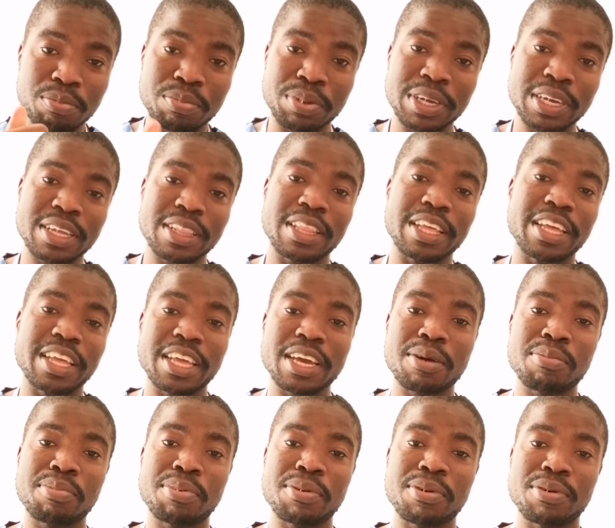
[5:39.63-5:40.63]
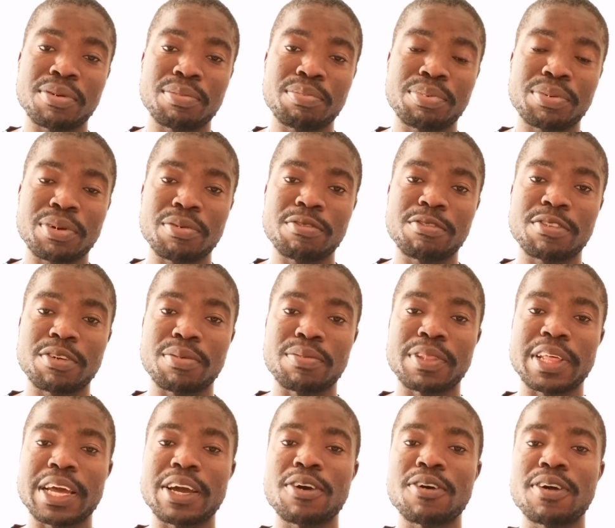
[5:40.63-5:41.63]
Pick the ear probe
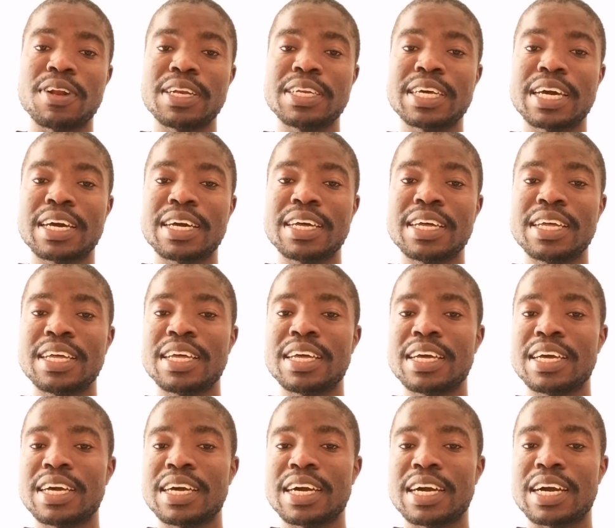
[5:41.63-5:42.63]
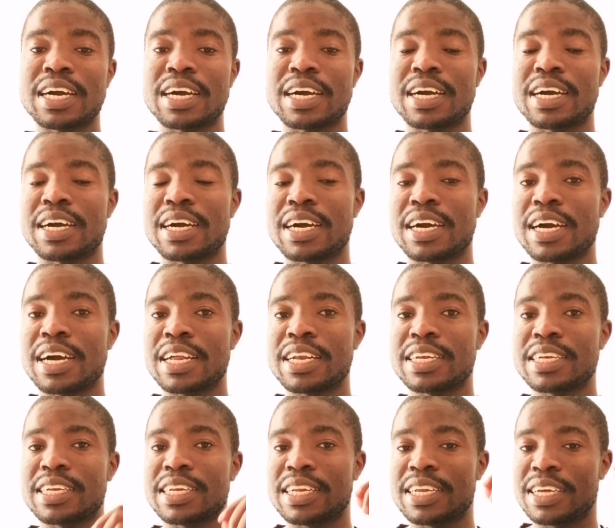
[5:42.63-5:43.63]
from the holder,
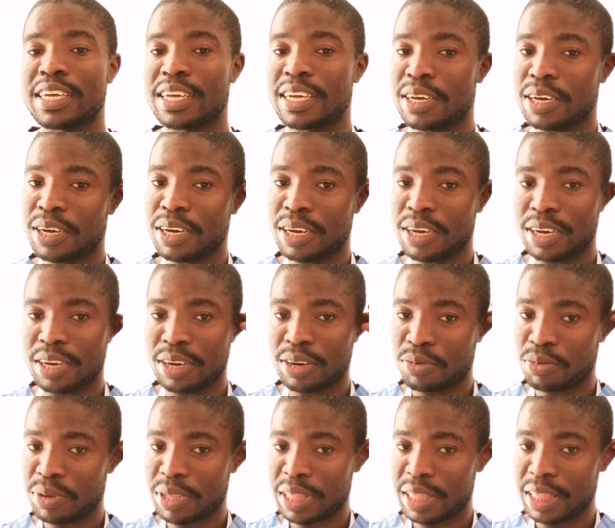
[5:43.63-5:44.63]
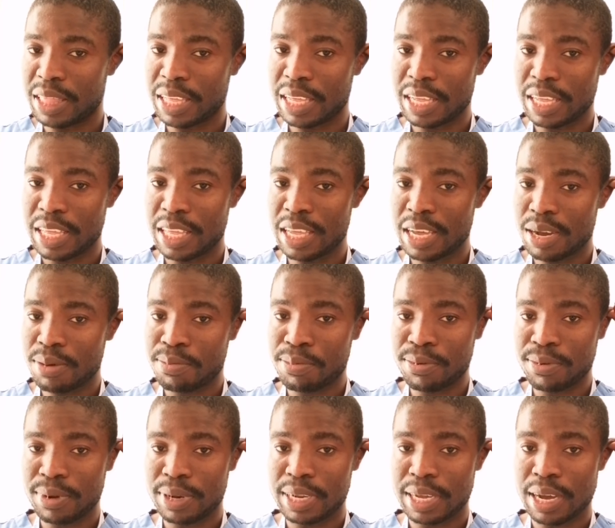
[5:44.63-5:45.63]
and with the ear
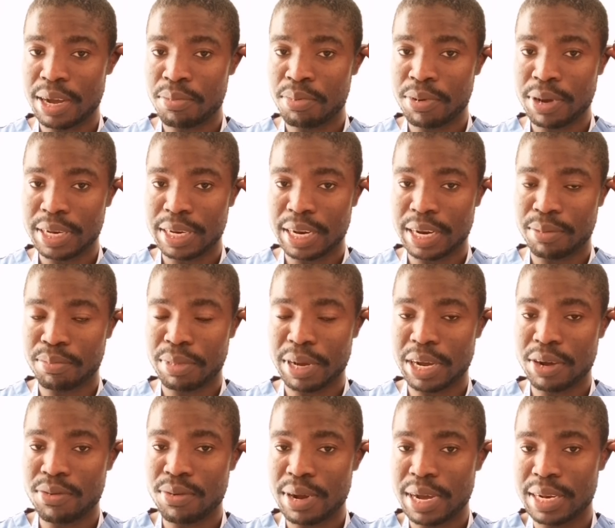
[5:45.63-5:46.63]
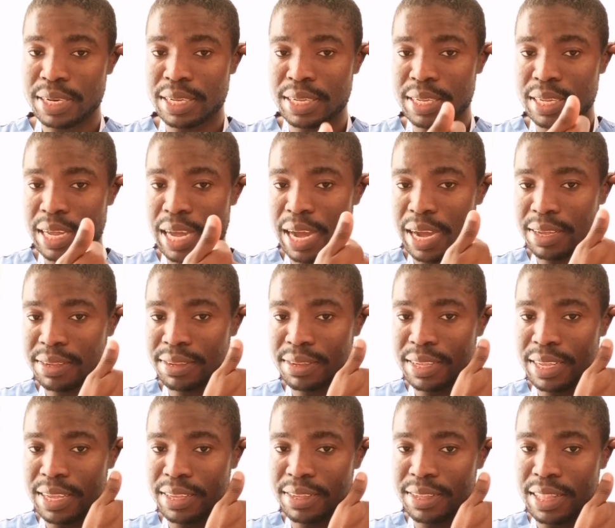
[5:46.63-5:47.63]
pulled upward and backwards,
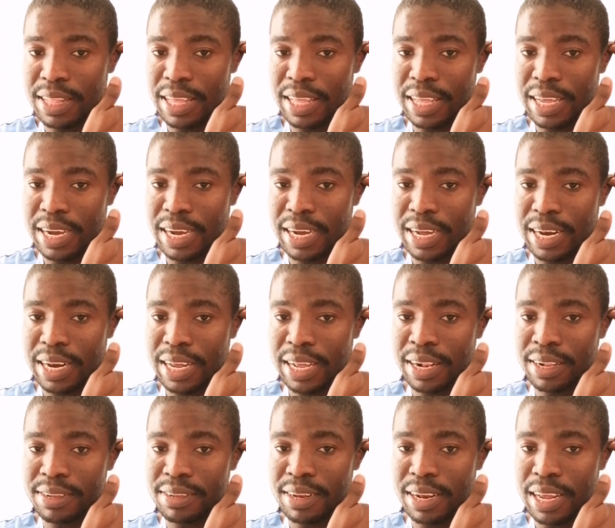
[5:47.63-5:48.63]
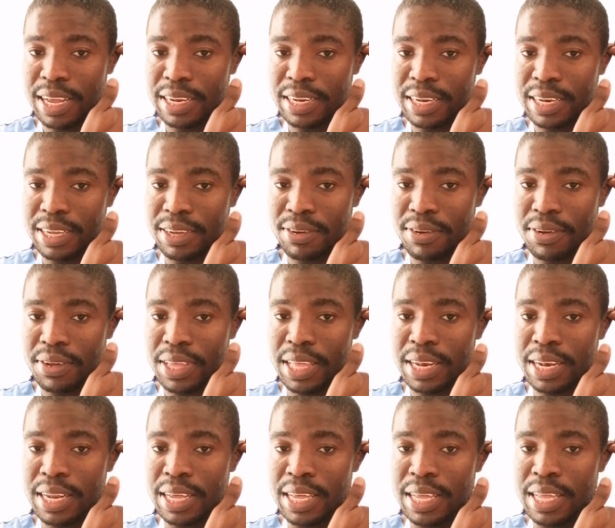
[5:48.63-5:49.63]
access the ear canal, slightly go
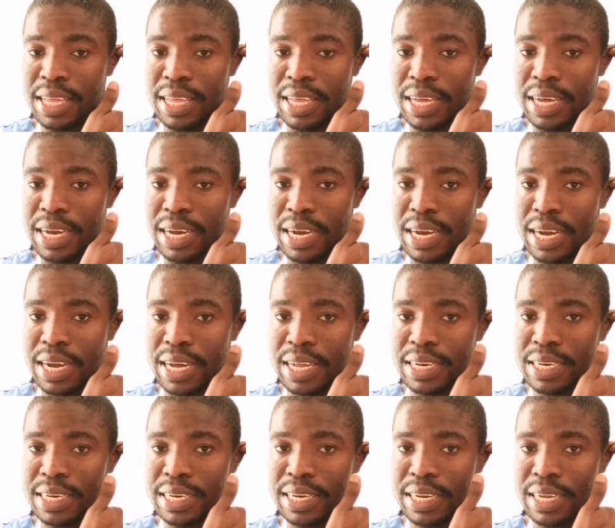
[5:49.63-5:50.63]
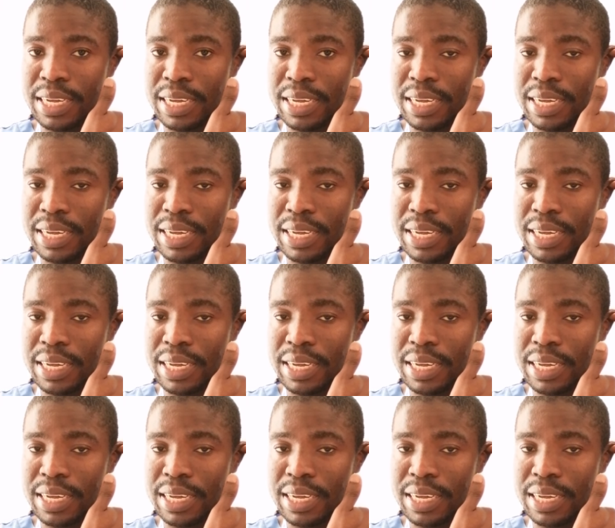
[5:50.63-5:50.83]
in, and